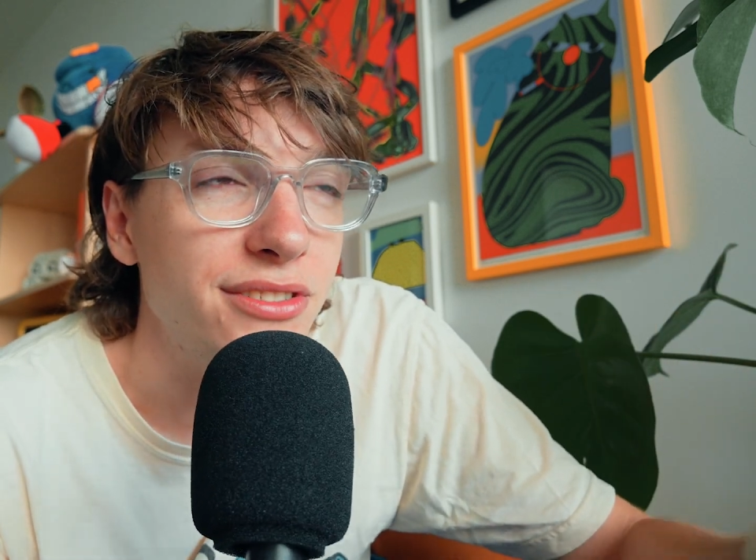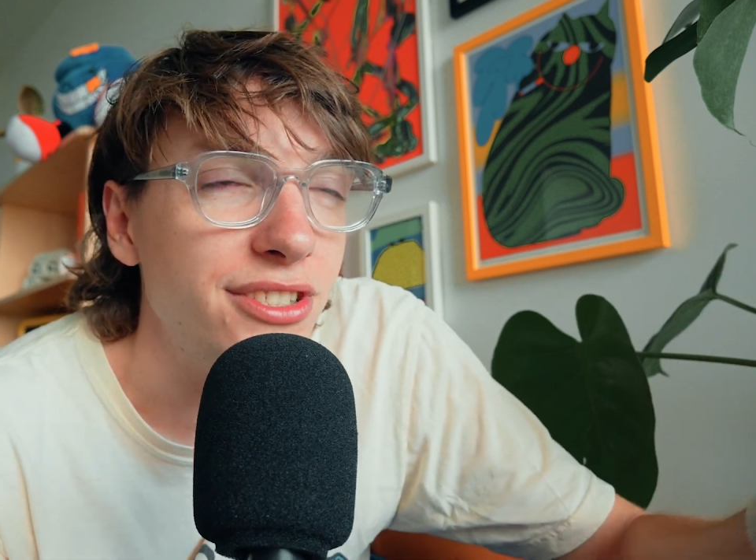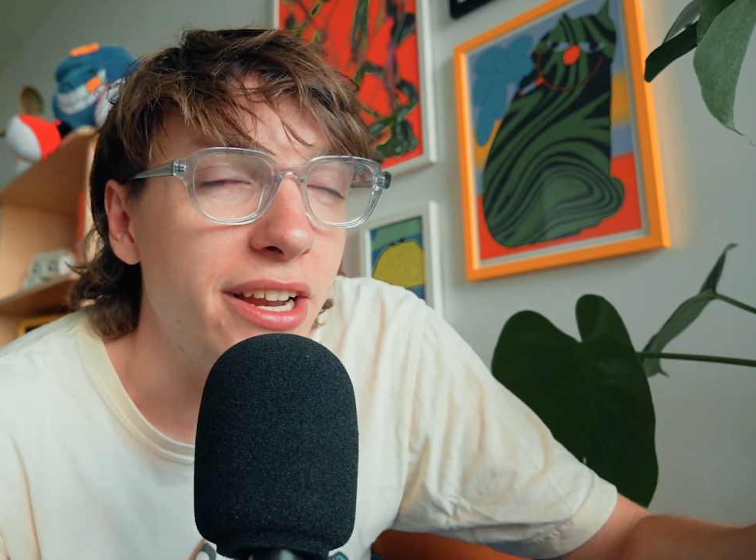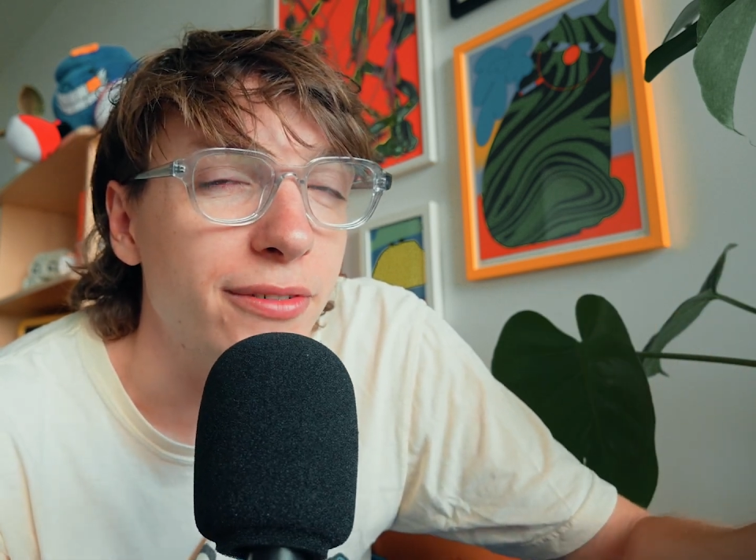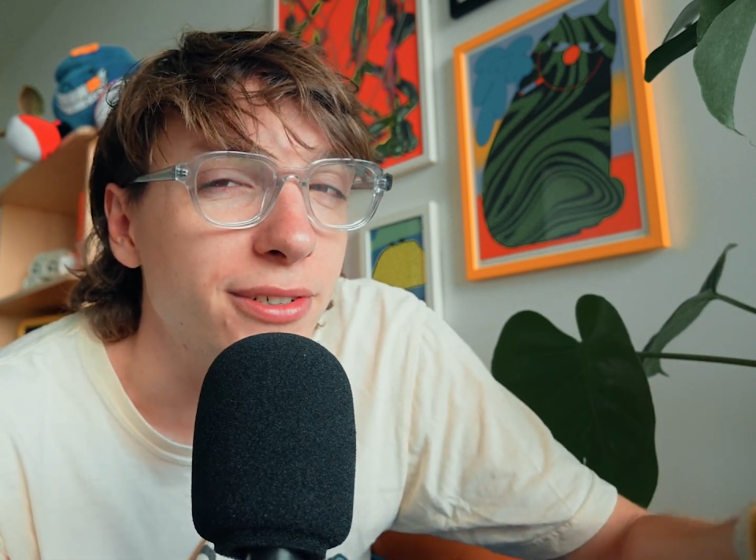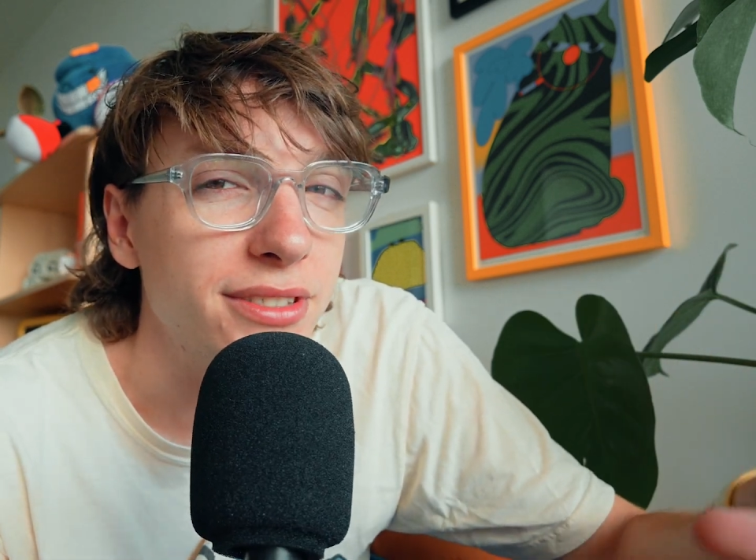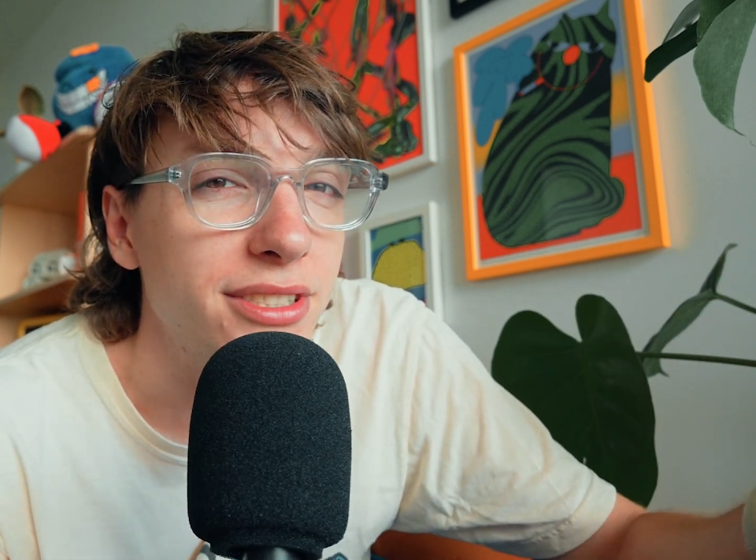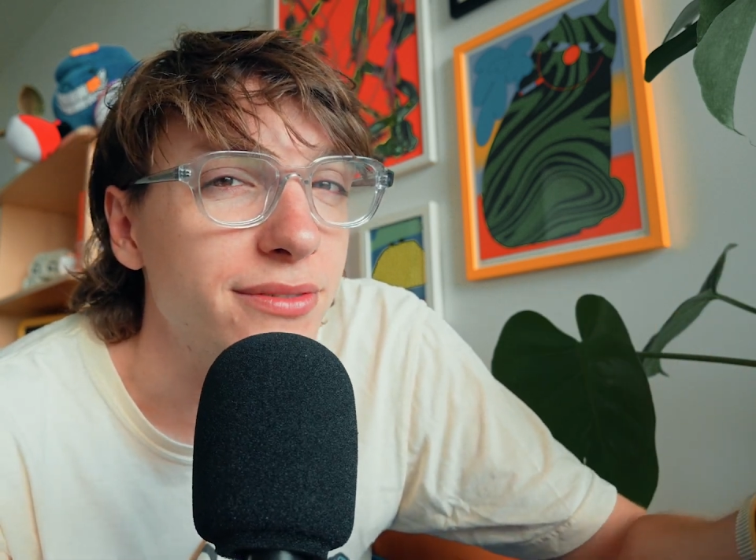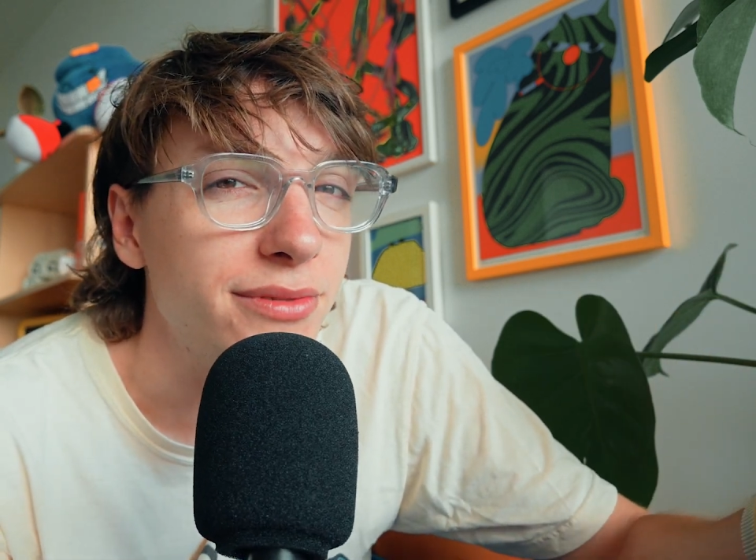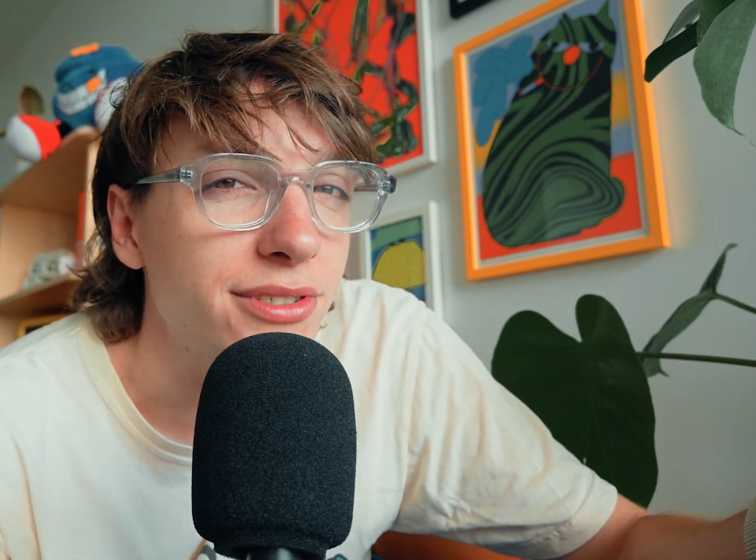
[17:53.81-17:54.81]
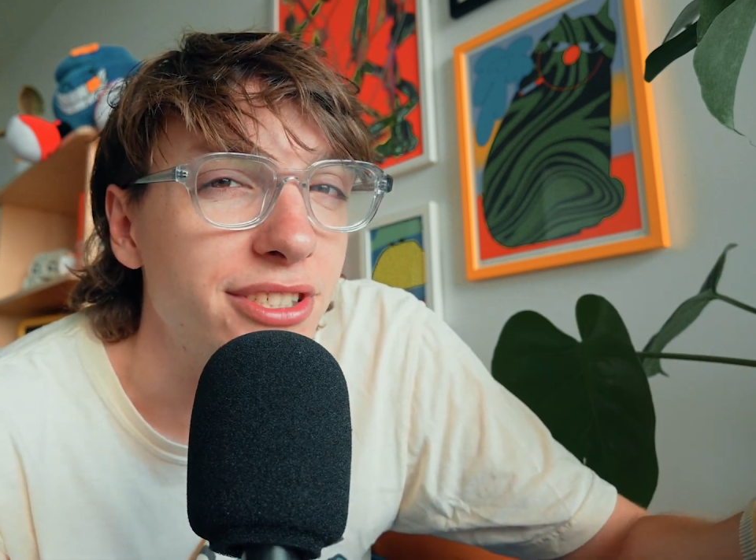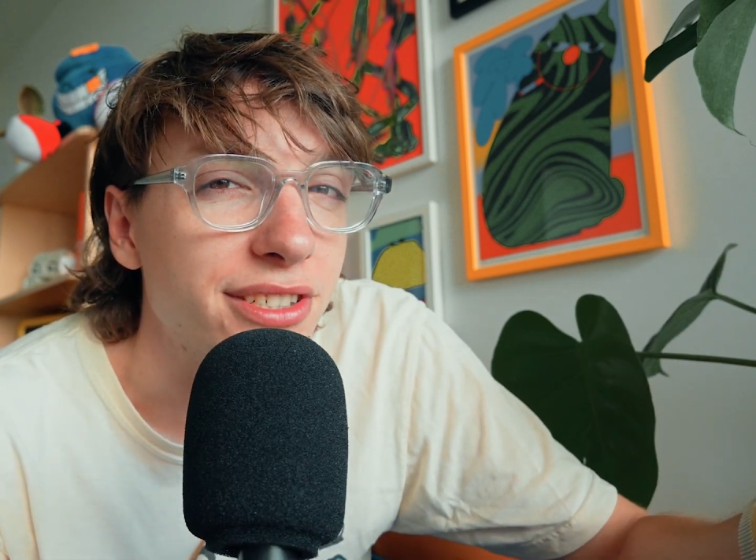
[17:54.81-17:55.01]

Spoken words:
in general in the future.